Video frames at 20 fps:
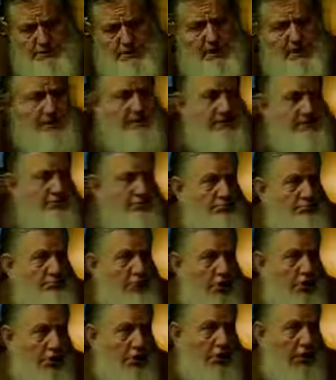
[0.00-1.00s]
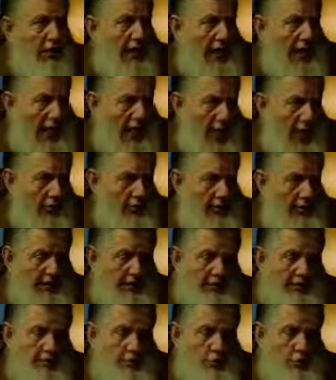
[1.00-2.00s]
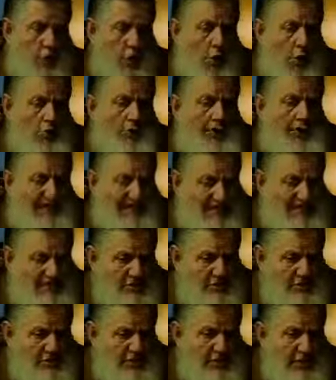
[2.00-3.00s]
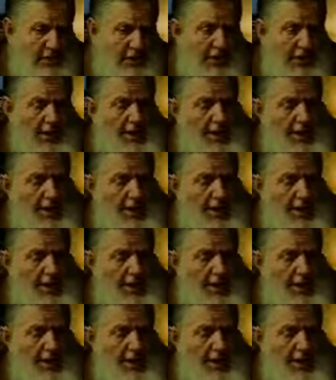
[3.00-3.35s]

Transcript: He has a book out, and it's called The History